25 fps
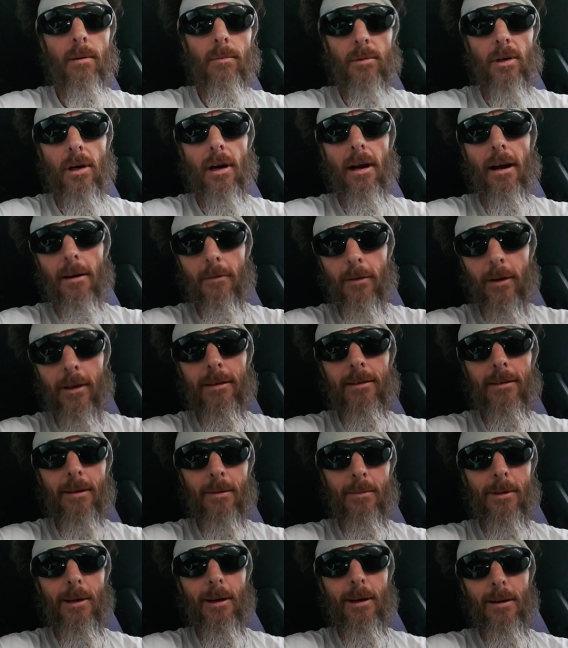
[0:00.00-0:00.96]
I'm driving
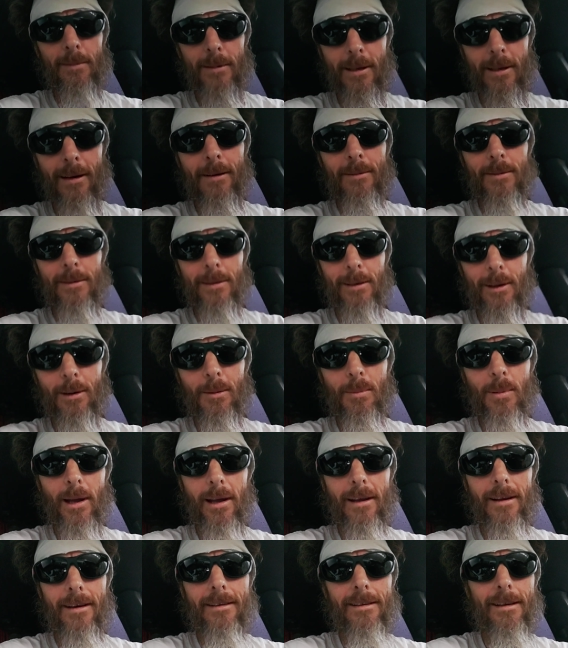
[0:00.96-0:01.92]
sometimes and I'm still
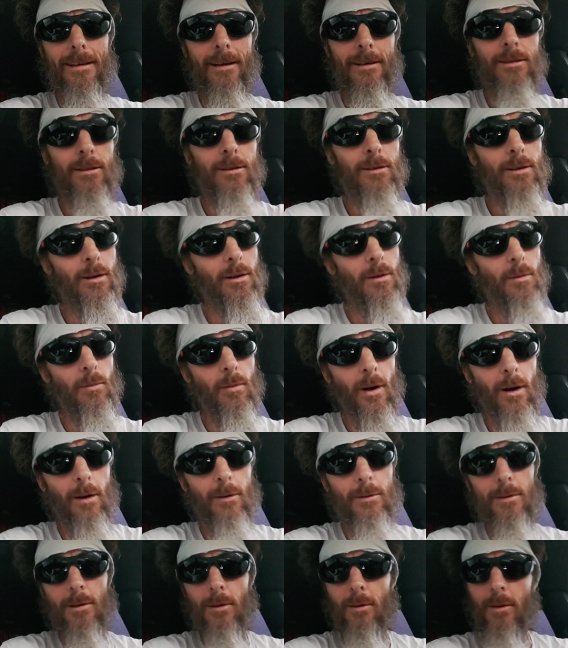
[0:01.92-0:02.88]
paying attention to the
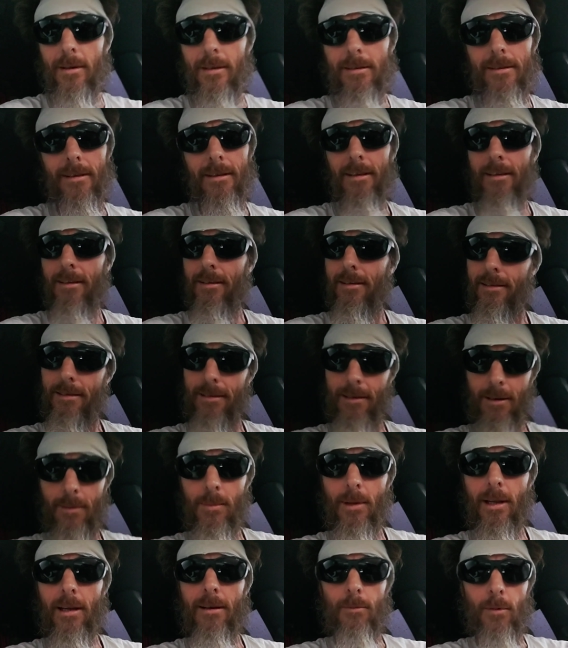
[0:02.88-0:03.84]
road, so this is
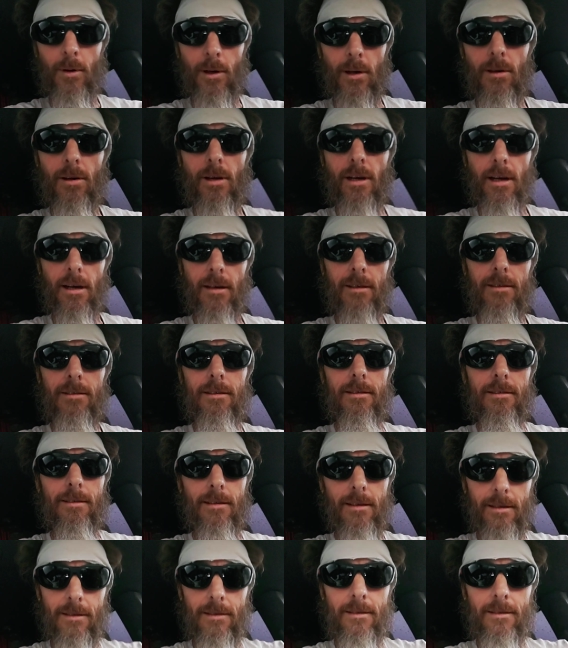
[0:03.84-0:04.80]
something where your
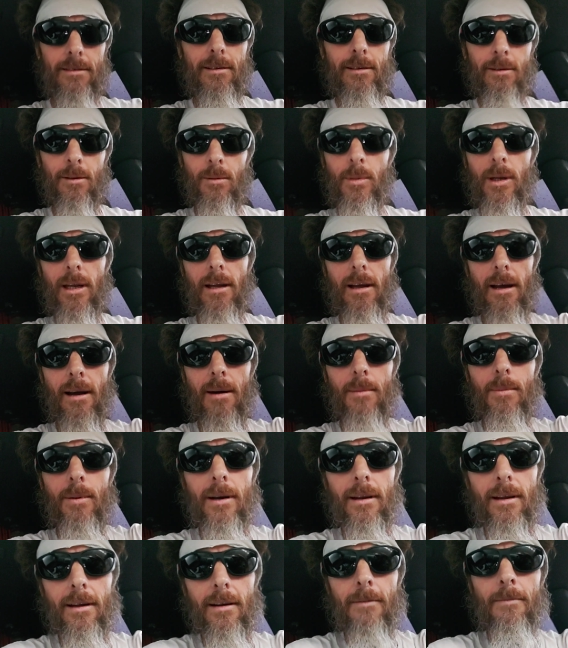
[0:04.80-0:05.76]
conscious can still be
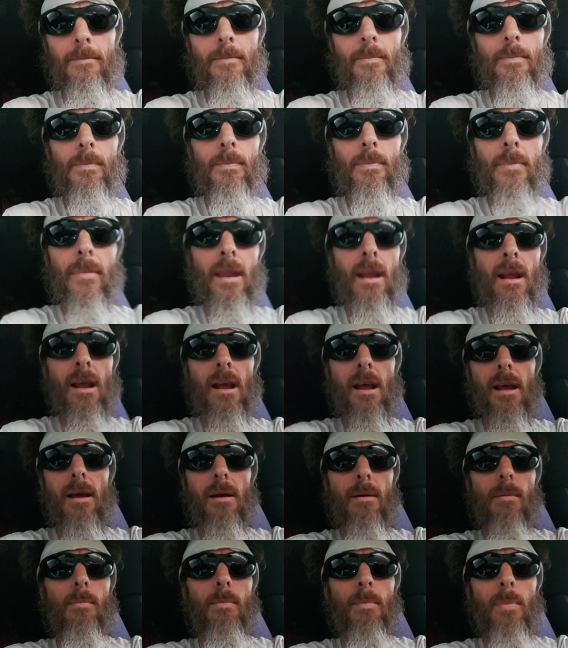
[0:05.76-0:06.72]
happening.
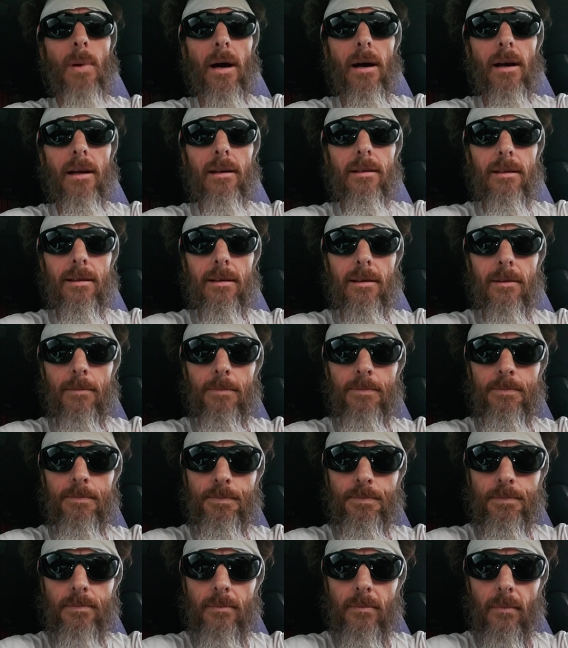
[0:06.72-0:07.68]
But
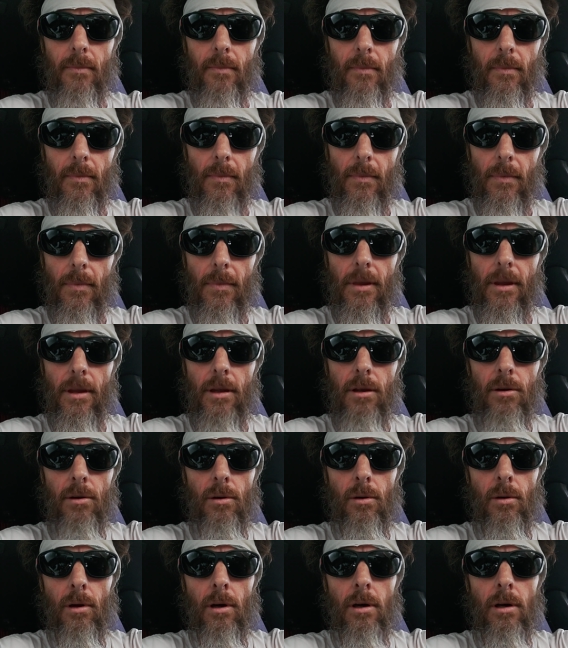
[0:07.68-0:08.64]

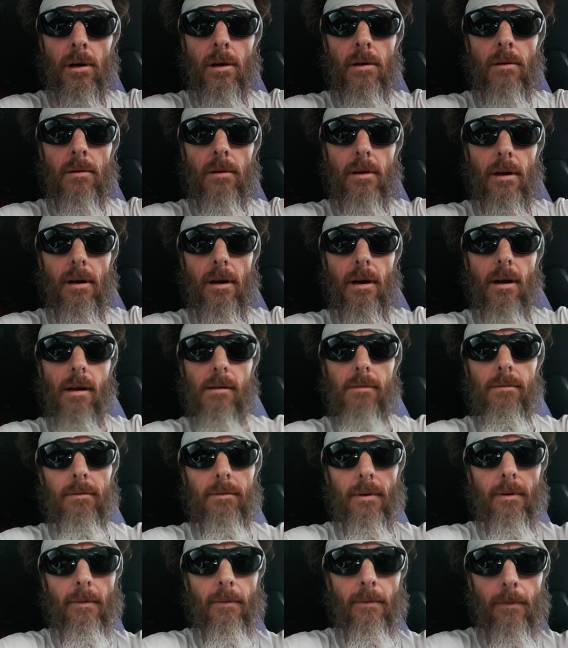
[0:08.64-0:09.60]
your
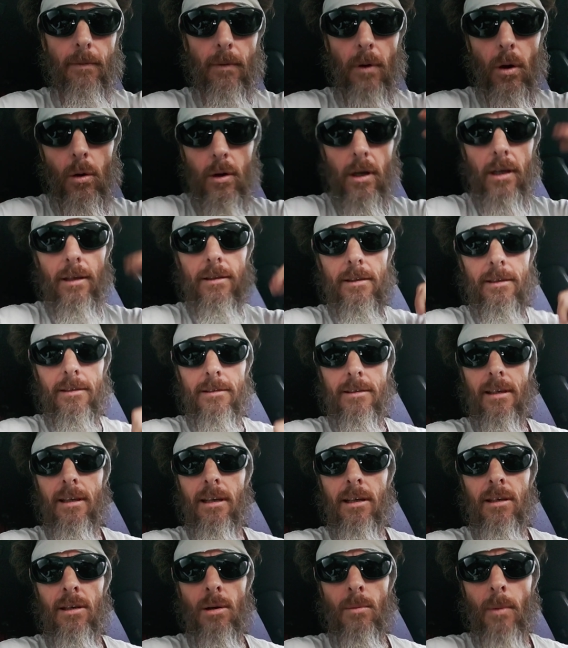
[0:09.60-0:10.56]
focus is
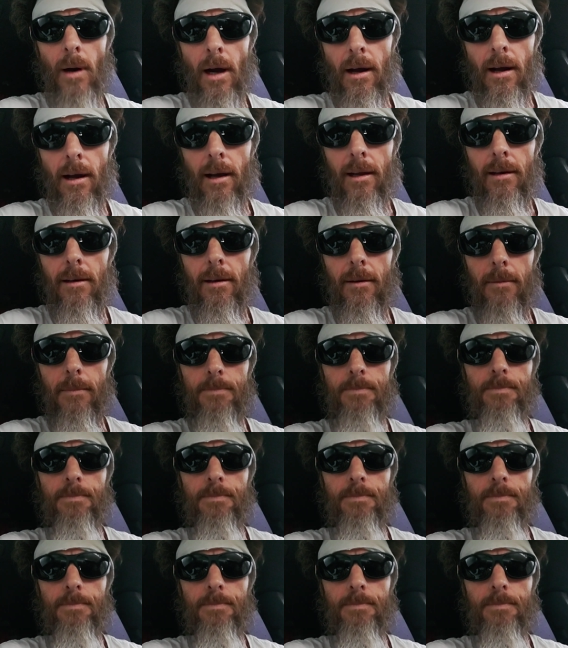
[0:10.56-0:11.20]
in your mind.